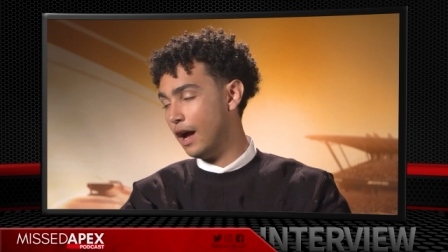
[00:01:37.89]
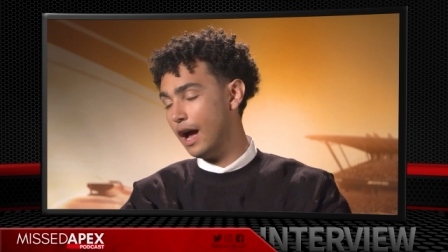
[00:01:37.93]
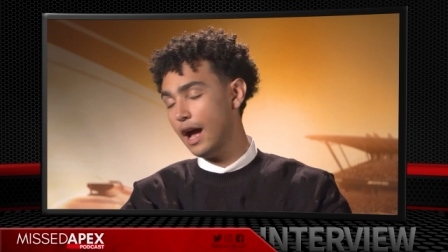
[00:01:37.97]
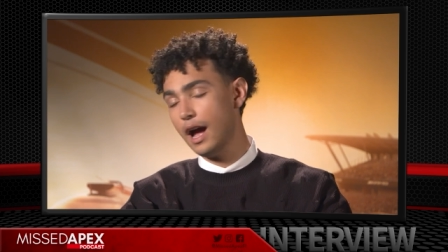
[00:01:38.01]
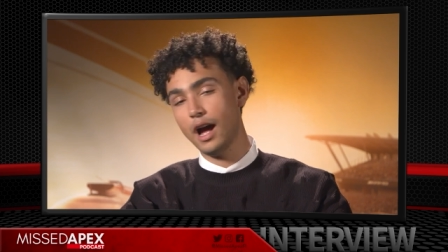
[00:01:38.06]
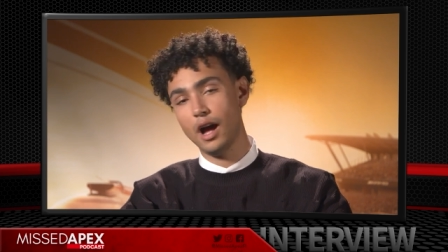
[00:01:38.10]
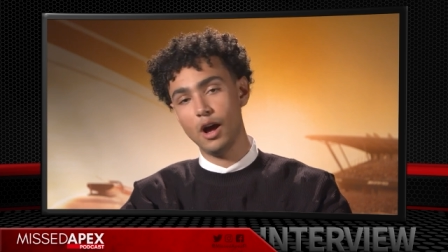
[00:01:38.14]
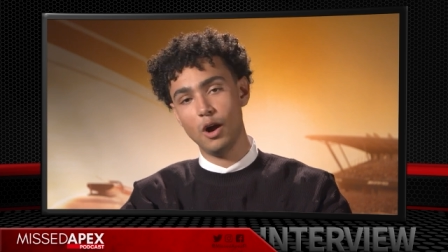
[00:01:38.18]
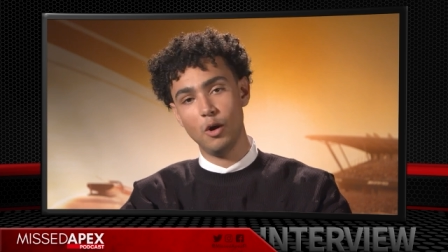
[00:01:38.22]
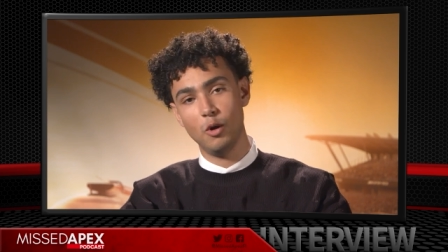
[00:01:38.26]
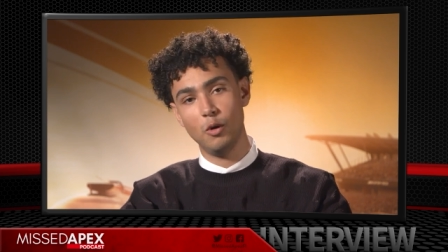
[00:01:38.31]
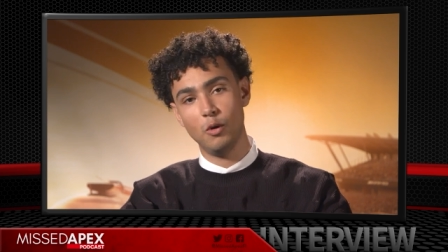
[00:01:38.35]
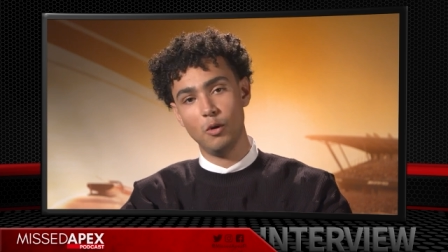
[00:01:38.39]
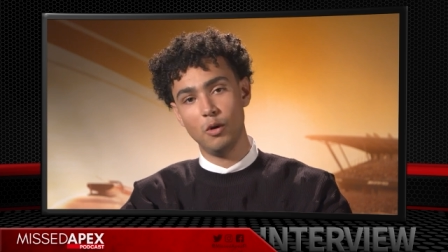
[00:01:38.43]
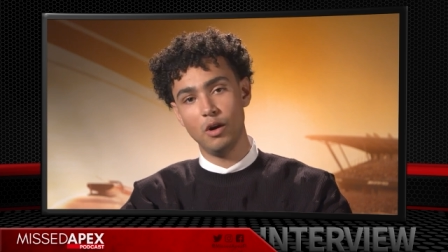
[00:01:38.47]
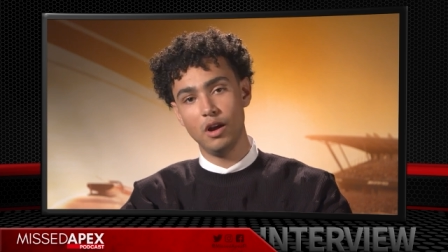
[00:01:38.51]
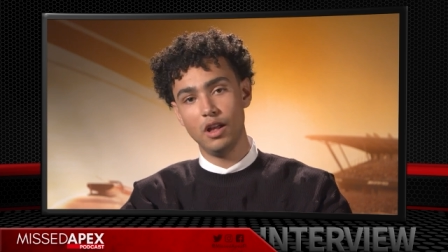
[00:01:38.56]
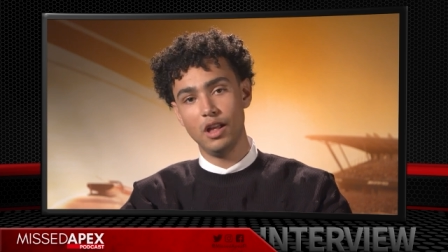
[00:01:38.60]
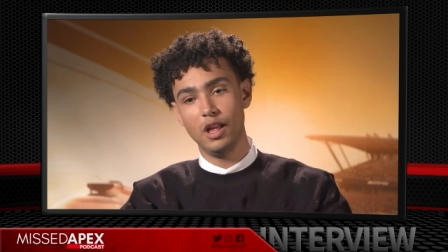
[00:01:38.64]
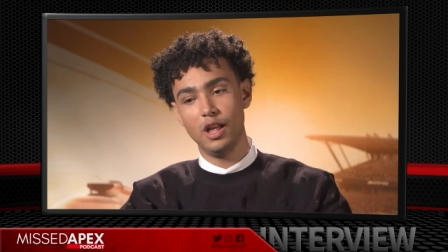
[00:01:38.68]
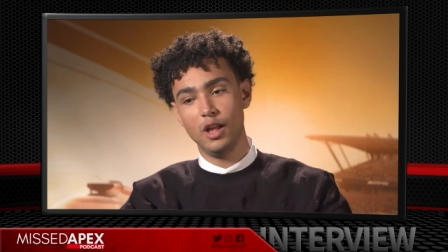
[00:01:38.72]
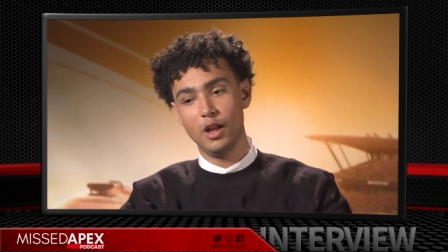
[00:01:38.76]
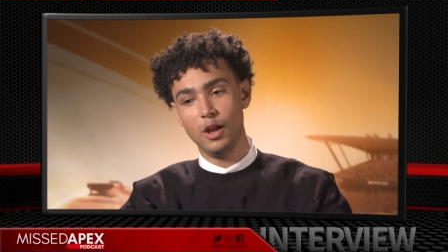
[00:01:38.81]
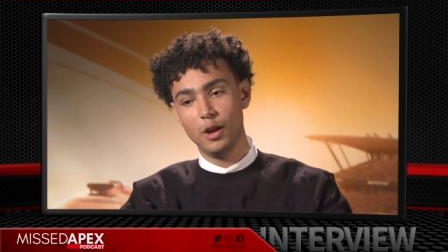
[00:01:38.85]
how
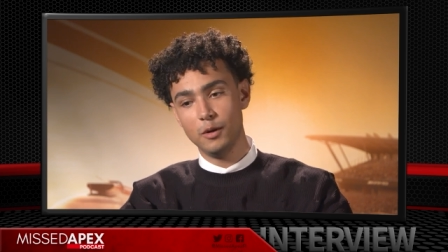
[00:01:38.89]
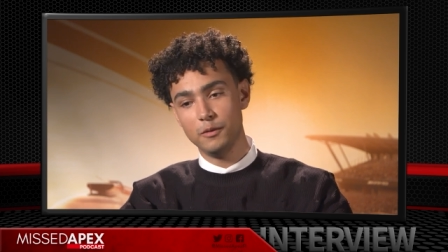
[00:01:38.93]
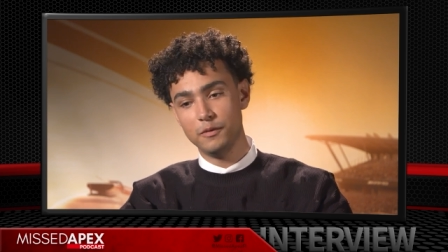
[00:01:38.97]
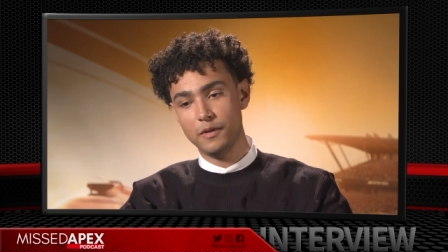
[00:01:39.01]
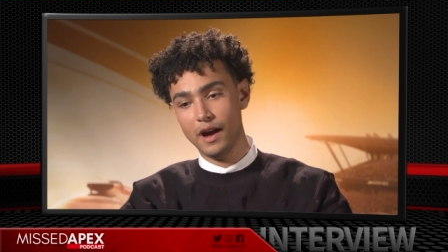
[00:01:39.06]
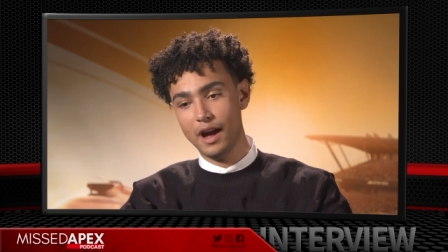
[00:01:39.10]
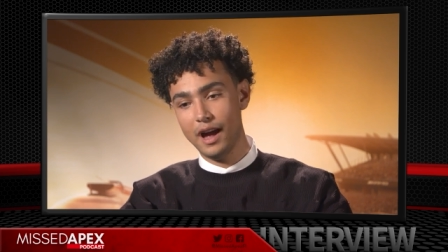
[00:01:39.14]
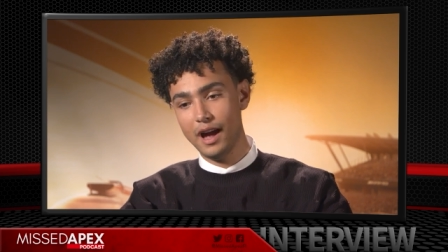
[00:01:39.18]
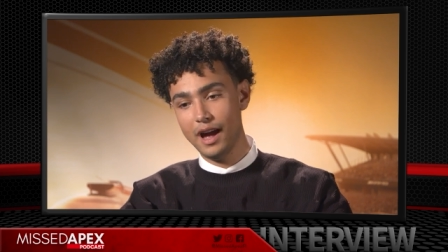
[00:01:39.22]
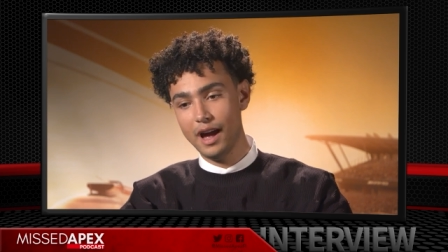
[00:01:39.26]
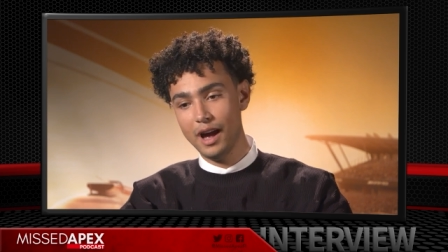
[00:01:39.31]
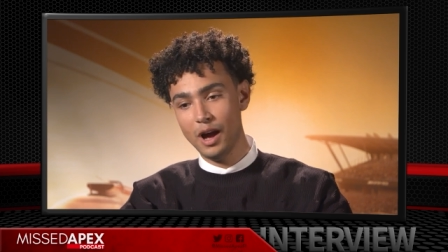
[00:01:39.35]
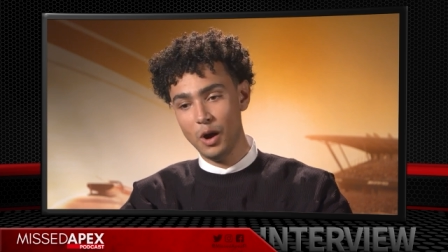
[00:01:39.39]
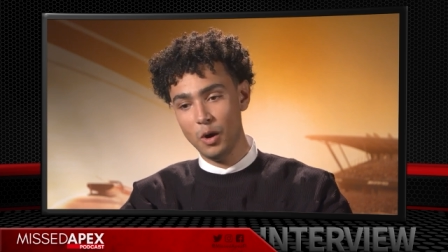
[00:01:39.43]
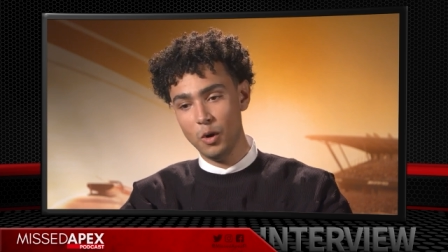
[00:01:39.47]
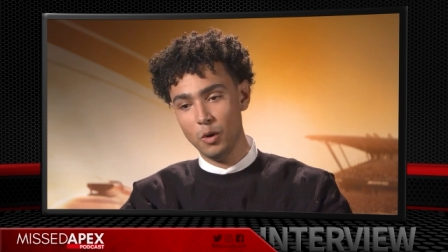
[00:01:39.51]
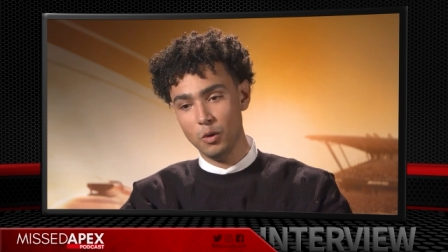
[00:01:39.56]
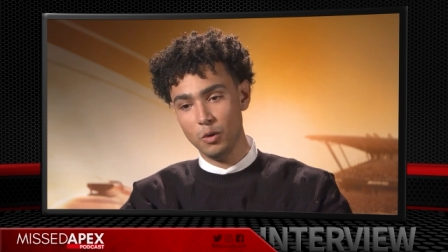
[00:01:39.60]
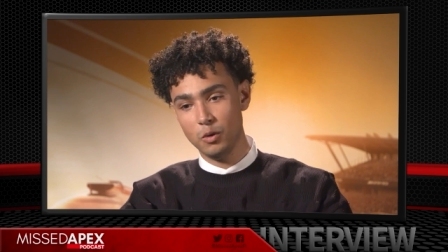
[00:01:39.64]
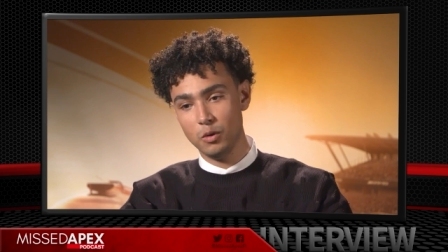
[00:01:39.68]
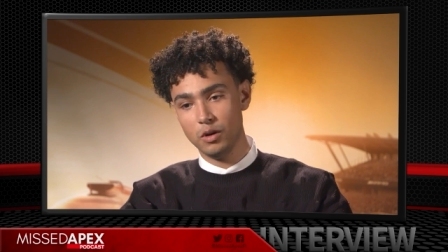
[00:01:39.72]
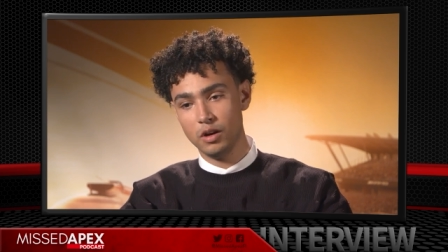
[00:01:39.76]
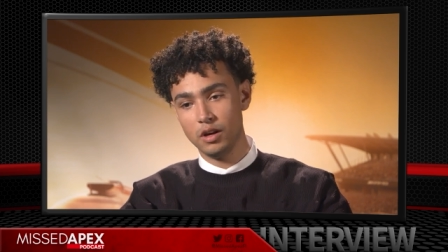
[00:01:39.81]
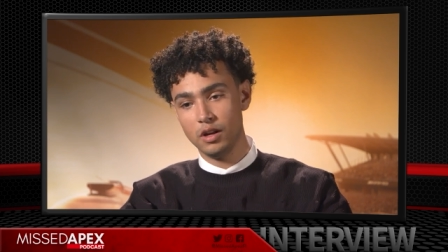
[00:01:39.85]
for
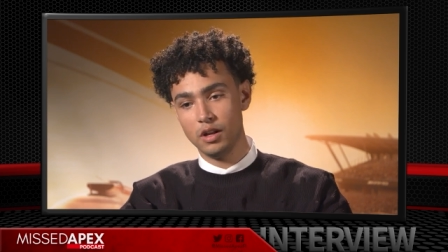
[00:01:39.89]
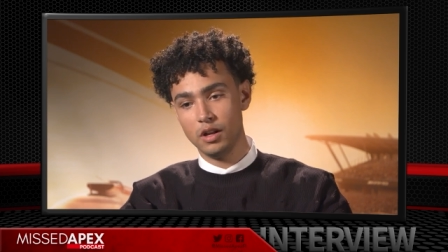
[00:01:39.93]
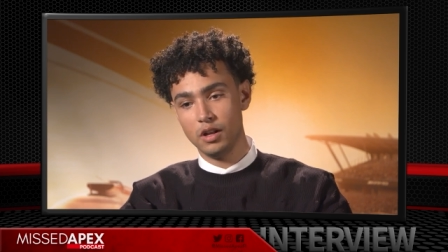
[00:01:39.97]
how